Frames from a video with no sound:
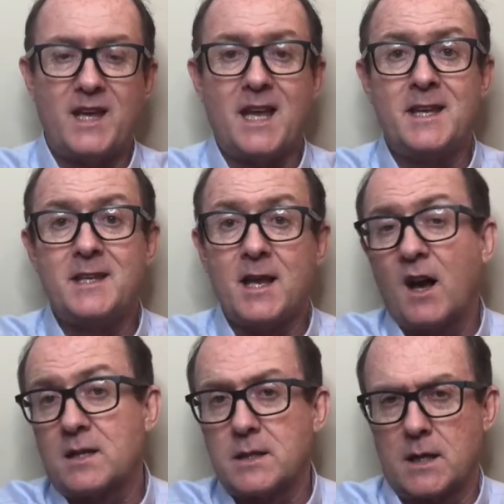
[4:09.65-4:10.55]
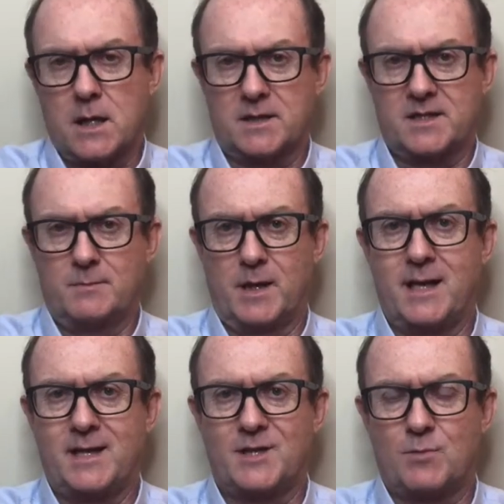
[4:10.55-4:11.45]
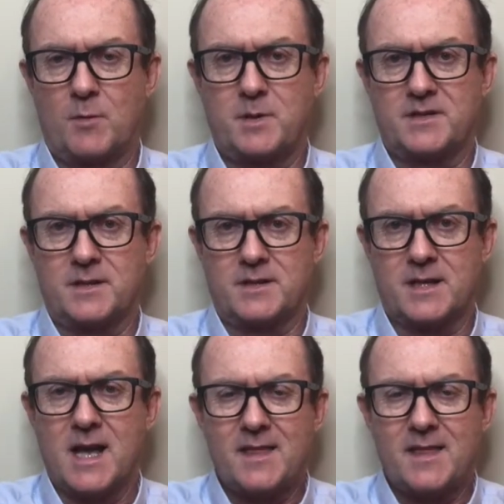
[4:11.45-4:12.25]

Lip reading: induct a customer into our business.